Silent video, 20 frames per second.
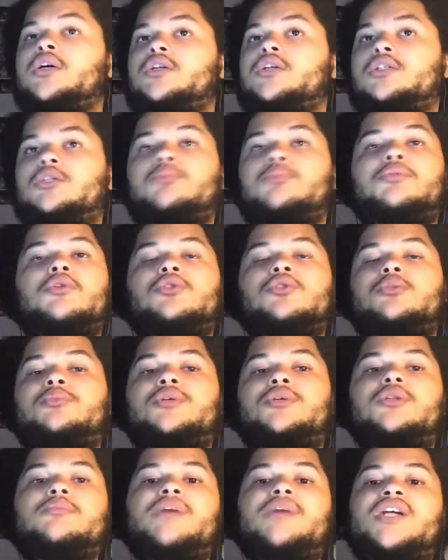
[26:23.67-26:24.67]
supposed to be
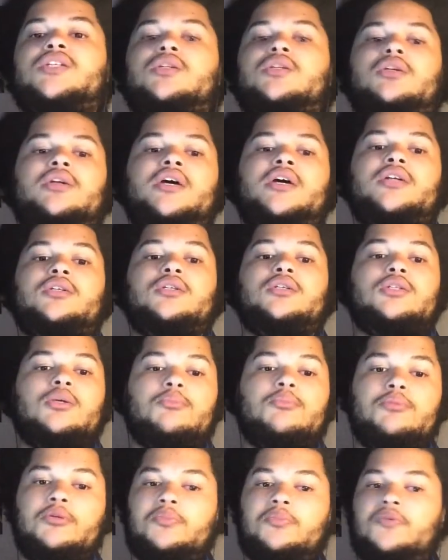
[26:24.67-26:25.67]
the match of the night to
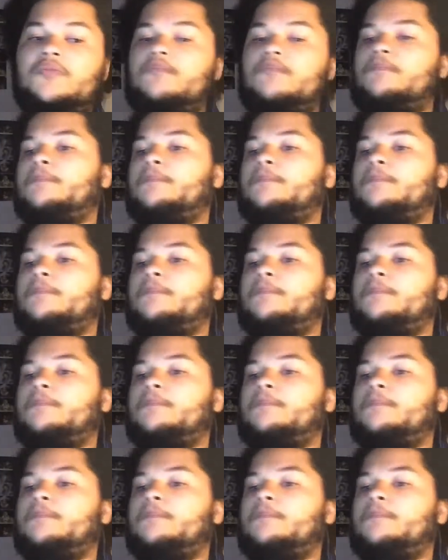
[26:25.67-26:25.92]
some people.